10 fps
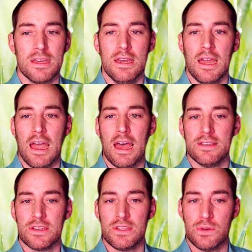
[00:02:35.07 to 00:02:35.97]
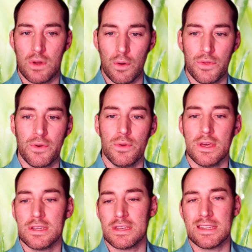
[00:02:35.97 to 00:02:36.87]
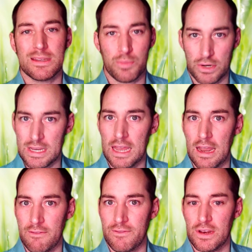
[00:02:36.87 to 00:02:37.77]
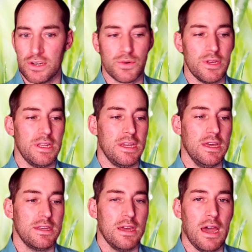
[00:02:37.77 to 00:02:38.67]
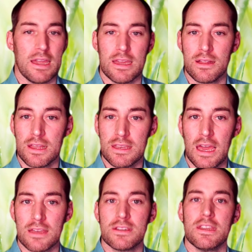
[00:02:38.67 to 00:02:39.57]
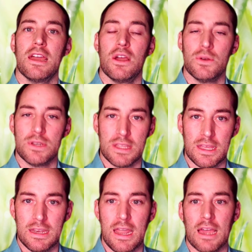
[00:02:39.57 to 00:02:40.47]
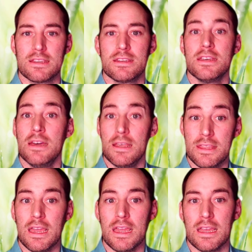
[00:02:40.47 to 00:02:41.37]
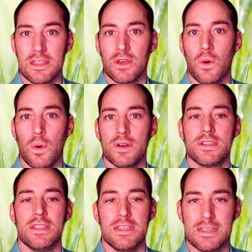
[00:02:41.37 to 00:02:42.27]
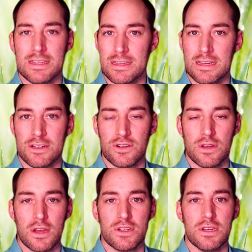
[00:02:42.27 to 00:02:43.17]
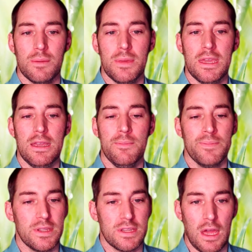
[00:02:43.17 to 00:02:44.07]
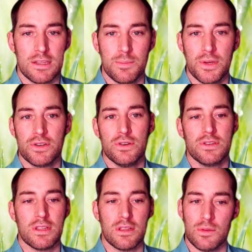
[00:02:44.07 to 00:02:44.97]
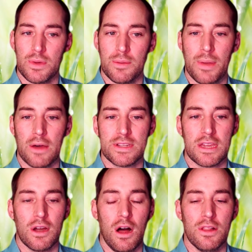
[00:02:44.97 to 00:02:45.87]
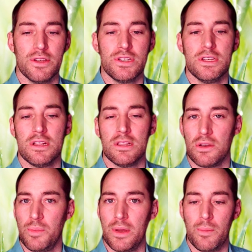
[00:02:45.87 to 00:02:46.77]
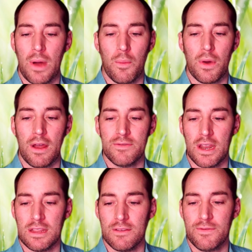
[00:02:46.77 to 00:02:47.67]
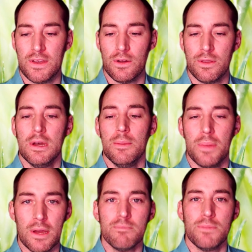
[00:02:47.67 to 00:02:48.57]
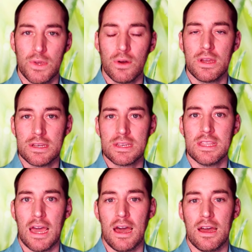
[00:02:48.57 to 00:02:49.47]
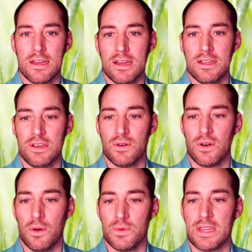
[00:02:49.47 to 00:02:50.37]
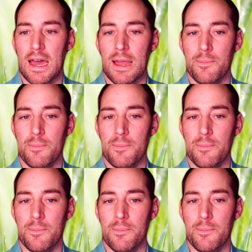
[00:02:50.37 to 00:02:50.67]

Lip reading: as you go through this. Let's pretend I've finished reading it. I can click next and go to the next thing in the course. And this is an introduction to me. It's got some pictures, a little bit about psychology, a little bit about what I've done in the field, but you'll get to that in your own time.